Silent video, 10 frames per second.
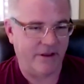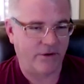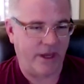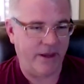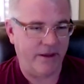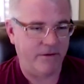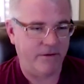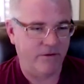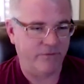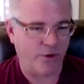okay,
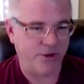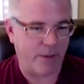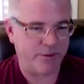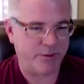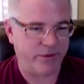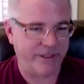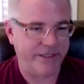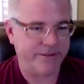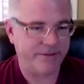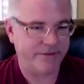forceps,
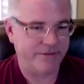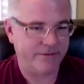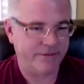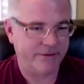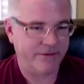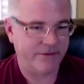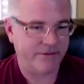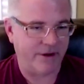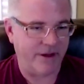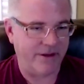please,
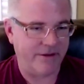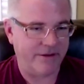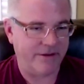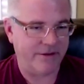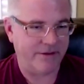right? Mm-hmm.